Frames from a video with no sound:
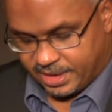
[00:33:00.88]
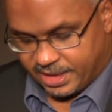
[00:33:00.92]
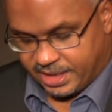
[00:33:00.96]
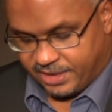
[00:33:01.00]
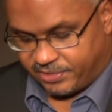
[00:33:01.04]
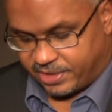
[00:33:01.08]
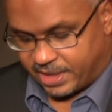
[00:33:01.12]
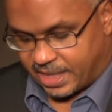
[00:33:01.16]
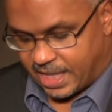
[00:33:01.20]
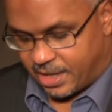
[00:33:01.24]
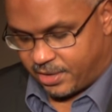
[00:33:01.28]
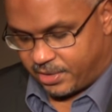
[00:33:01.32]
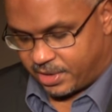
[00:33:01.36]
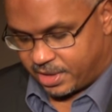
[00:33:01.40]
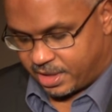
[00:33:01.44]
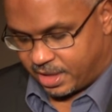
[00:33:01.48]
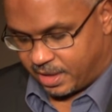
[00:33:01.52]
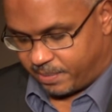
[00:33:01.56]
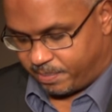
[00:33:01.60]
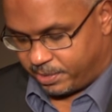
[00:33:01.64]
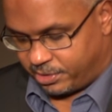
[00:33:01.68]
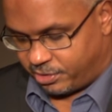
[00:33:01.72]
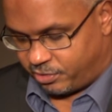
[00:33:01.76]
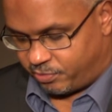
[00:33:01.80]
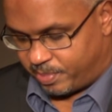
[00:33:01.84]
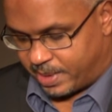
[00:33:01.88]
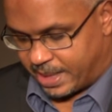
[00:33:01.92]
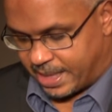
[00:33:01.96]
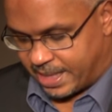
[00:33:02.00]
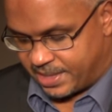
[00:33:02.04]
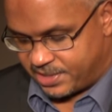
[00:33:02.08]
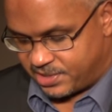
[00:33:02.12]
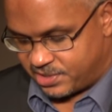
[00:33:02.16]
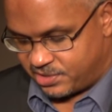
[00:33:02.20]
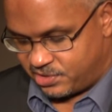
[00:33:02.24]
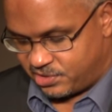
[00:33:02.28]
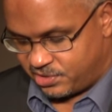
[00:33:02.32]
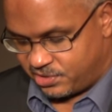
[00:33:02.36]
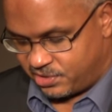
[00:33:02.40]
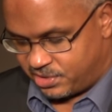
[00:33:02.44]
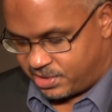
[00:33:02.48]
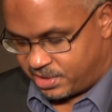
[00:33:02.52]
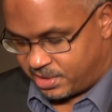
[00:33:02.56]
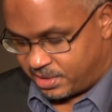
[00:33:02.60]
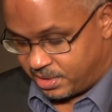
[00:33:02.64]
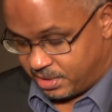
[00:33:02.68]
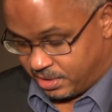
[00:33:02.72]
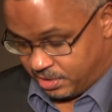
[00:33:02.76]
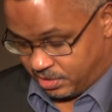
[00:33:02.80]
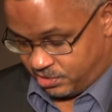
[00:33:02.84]
leaving out a couple of
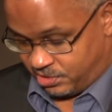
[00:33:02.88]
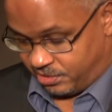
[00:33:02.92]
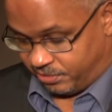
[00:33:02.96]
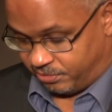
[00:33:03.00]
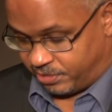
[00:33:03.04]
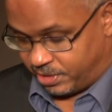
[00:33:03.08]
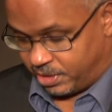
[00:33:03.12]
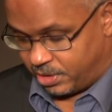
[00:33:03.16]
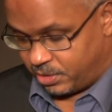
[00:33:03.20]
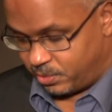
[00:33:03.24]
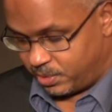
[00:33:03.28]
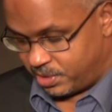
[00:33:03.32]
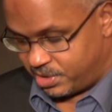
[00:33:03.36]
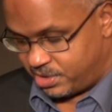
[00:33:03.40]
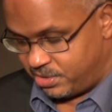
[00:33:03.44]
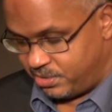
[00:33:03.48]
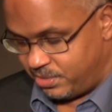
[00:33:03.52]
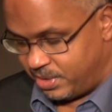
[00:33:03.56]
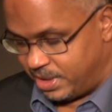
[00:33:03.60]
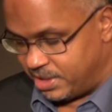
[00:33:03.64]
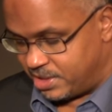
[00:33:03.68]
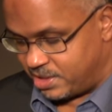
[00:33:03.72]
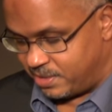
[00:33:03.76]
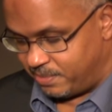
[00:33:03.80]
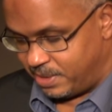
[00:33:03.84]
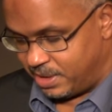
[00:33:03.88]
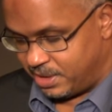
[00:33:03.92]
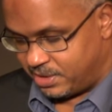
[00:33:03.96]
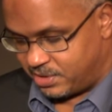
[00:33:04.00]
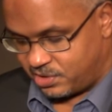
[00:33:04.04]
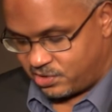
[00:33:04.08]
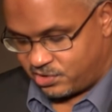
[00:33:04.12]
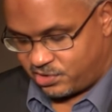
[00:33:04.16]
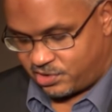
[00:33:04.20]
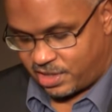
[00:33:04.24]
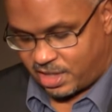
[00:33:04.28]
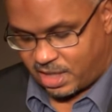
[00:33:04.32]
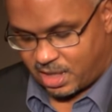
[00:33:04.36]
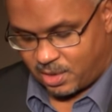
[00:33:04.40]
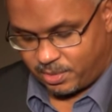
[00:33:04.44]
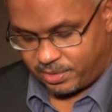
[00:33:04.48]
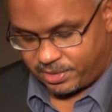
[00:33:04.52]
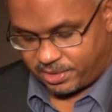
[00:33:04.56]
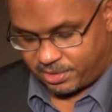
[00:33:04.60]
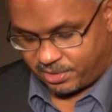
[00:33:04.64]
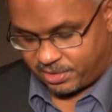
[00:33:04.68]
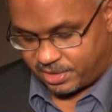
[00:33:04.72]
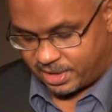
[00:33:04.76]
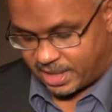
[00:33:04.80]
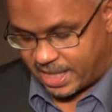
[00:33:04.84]
passages she felt were too intimate to share
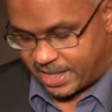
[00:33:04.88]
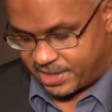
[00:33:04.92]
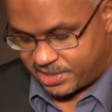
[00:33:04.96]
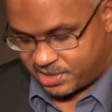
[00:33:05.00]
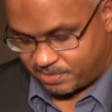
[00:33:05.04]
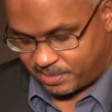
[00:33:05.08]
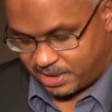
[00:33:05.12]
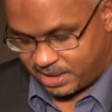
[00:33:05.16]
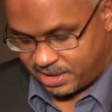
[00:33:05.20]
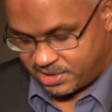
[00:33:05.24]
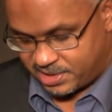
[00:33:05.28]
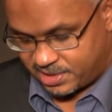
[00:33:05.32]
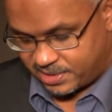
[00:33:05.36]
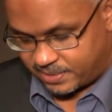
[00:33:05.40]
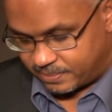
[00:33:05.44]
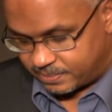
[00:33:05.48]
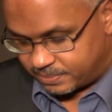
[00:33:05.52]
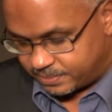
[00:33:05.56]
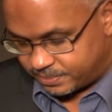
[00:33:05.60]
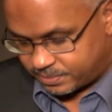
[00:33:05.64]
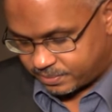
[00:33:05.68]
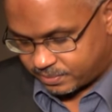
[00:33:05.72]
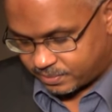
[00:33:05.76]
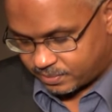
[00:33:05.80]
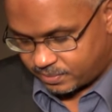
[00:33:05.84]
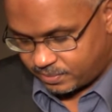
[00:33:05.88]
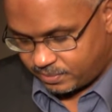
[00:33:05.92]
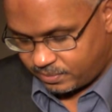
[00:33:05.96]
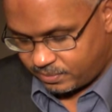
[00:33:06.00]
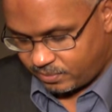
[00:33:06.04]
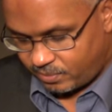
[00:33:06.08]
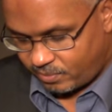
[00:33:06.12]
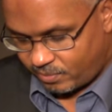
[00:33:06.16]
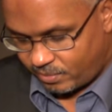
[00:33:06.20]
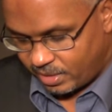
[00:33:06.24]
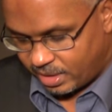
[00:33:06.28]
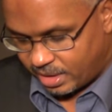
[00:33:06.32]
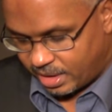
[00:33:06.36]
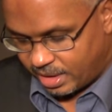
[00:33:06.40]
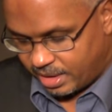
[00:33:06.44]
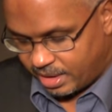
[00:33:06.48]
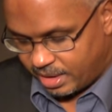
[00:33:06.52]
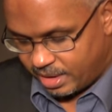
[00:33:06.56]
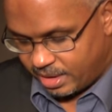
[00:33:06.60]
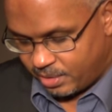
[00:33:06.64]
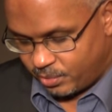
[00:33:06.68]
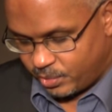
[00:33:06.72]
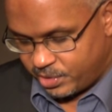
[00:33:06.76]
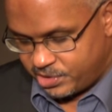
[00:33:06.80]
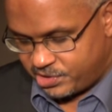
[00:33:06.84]
with her classmates.
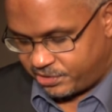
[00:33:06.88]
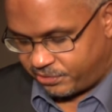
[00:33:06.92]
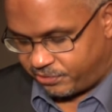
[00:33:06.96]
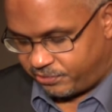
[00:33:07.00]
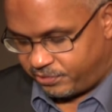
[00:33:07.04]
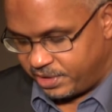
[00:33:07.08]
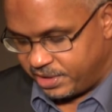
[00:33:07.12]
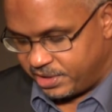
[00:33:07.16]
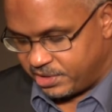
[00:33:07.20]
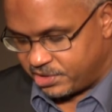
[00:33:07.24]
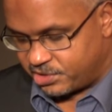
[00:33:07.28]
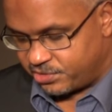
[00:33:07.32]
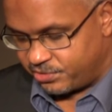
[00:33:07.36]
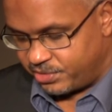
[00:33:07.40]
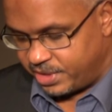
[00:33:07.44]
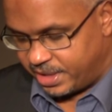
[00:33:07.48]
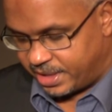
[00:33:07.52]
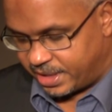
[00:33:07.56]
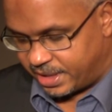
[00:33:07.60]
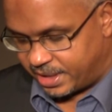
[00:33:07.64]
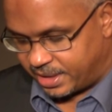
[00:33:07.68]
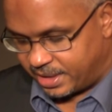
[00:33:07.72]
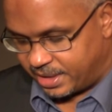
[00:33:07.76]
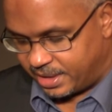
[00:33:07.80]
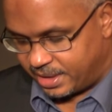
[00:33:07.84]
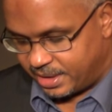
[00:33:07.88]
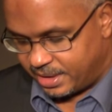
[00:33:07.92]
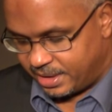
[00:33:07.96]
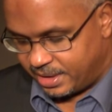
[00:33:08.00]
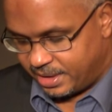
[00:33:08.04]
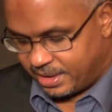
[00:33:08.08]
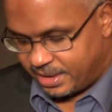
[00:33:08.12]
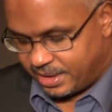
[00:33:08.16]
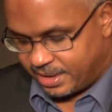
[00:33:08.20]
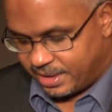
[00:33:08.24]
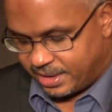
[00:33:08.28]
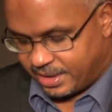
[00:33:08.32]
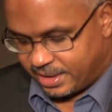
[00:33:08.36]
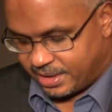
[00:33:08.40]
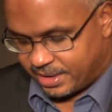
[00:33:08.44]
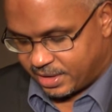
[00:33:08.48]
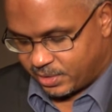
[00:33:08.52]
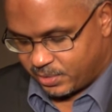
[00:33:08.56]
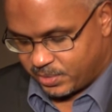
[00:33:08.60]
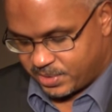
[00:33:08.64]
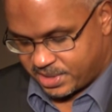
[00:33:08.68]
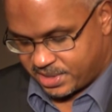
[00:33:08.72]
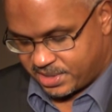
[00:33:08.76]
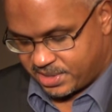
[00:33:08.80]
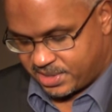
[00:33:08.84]
When she finished reading,
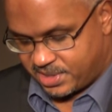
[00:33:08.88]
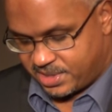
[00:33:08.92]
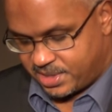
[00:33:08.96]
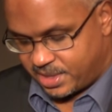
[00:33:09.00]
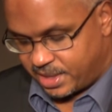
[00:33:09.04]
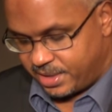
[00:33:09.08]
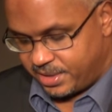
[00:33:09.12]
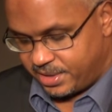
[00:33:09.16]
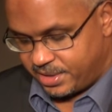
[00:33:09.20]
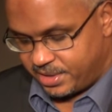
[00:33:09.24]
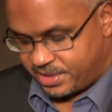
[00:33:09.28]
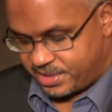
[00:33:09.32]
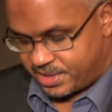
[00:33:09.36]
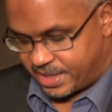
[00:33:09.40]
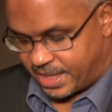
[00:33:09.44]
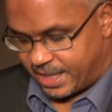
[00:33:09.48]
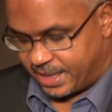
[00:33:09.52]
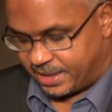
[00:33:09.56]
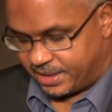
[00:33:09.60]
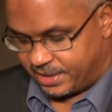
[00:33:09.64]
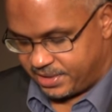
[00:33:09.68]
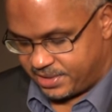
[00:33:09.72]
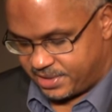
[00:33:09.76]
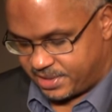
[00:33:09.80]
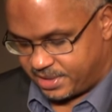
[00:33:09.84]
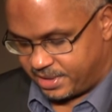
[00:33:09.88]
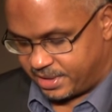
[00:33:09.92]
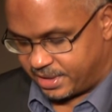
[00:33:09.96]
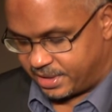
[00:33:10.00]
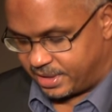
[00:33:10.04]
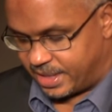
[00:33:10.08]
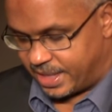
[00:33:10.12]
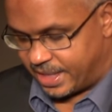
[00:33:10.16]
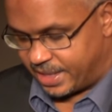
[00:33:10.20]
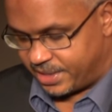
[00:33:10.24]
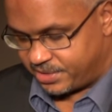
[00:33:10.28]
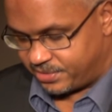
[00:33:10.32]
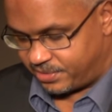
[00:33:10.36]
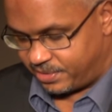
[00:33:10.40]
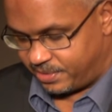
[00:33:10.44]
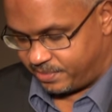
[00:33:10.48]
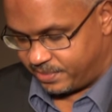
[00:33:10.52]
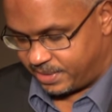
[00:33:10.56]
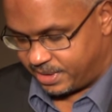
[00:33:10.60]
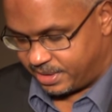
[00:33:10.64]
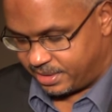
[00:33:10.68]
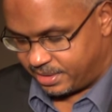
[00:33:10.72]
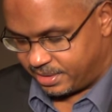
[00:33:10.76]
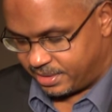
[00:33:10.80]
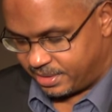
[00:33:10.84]
there was a stunned silence in the
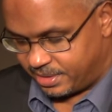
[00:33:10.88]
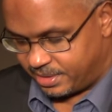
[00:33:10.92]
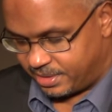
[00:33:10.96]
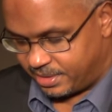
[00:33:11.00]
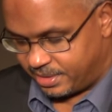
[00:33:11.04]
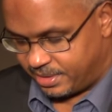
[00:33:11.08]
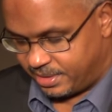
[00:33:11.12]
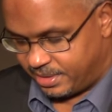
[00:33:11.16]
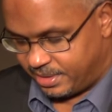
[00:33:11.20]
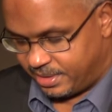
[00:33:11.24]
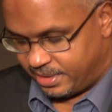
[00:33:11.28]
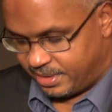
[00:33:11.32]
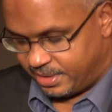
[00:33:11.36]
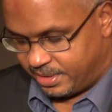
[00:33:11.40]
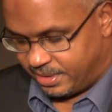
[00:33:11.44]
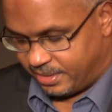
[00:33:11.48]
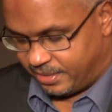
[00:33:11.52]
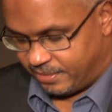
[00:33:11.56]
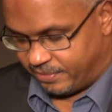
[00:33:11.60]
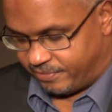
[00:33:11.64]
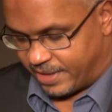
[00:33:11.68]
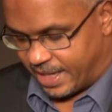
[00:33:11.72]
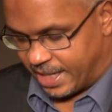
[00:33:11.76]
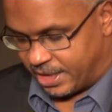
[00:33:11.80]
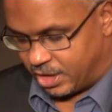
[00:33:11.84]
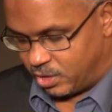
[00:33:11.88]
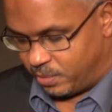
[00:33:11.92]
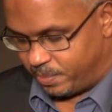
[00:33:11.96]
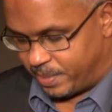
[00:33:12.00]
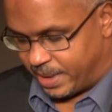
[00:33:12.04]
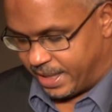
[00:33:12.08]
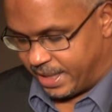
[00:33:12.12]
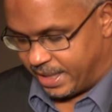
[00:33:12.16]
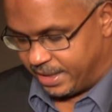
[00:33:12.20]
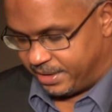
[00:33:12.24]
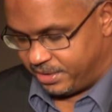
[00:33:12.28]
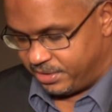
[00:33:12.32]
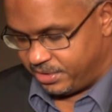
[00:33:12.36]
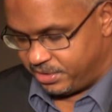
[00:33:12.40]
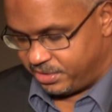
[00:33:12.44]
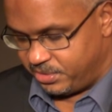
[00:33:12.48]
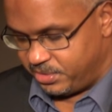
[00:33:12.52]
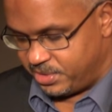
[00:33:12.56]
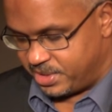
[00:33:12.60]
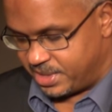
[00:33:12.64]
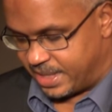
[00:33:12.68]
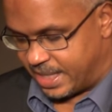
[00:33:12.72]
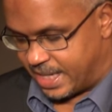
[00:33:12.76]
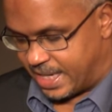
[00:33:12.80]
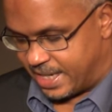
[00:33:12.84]
classroom, followed by an
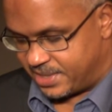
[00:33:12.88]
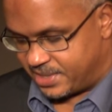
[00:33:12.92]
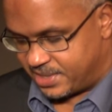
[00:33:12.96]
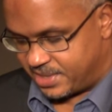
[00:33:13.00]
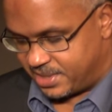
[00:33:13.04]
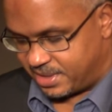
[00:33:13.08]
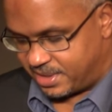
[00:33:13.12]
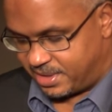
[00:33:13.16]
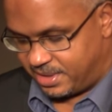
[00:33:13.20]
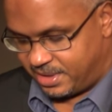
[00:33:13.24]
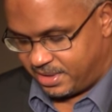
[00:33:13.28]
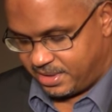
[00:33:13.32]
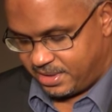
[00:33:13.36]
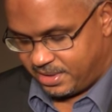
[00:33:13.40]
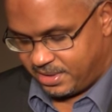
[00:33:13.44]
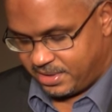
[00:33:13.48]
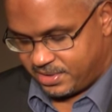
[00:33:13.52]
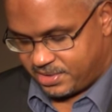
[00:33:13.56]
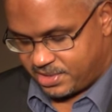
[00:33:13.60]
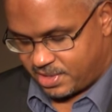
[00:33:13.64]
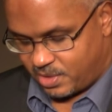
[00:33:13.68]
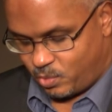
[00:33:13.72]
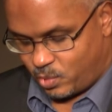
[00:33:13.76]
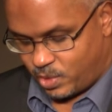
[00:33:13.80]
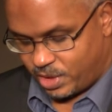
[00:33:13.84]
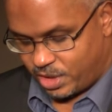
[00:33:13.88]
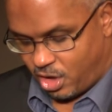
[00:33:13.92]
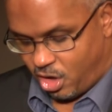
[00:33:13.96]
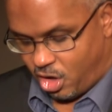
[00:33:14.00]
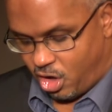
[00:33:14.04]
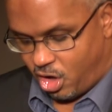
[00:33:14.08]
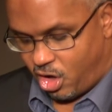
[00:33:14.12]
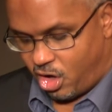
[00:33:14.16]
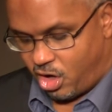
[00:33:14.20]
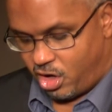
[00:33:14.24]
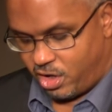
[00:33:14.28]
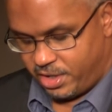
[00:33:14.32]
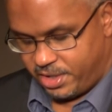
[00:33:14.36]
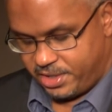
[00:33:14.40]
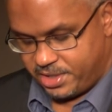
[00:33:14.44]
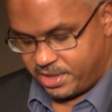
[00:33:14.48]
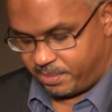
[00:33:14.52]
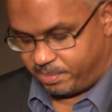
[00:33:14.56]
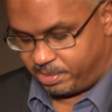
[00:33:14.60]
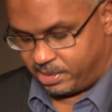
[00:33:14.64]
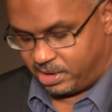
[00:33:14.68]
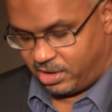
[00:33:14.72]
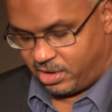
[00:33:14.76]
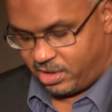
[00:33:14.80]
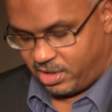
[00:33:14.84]
enthusiastic, somewhat awed
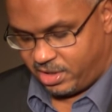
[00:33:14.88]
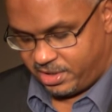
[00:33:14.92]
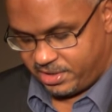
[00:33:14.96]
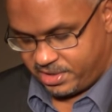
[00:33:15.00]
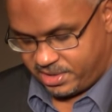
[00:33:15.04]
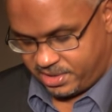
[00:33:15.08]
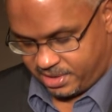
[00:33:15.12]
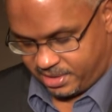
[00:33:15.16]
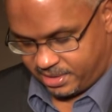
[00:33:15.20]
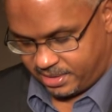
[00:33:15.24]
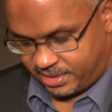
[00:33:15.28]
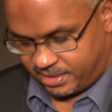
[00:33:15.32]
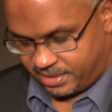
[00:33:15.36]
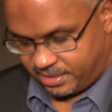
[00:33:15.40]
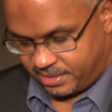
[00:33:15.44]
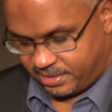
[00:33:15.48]
applause.